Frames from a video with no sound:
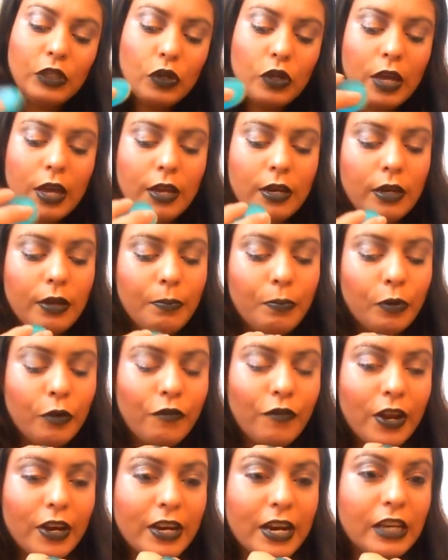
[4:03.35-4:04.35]
You can put
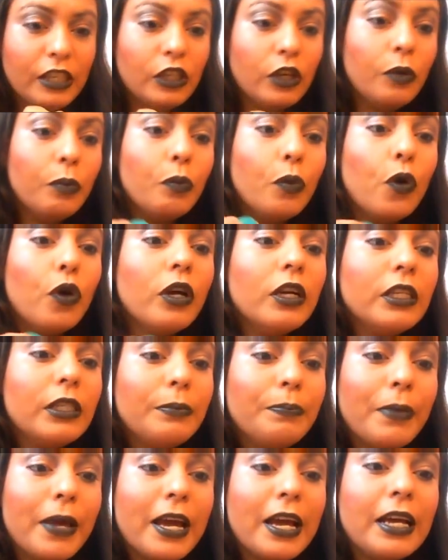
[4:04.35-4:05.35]
foundation in more
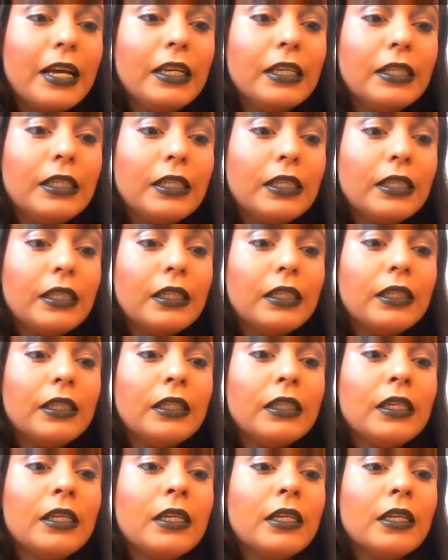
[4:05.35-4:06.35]
space,
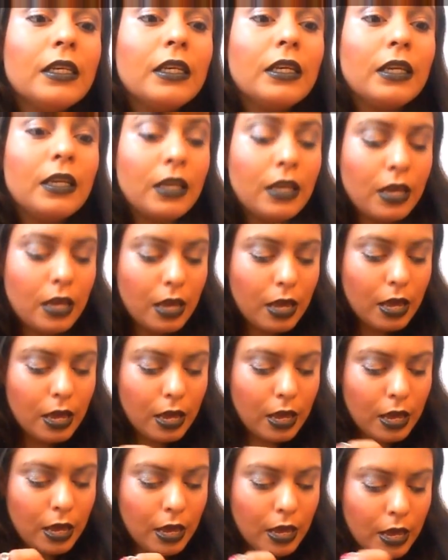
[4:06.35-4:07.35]

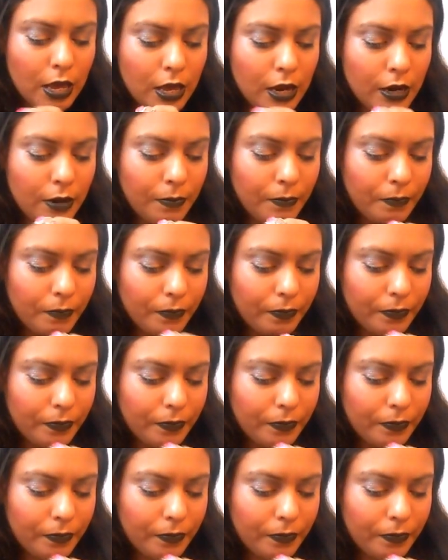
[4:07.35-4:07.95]
and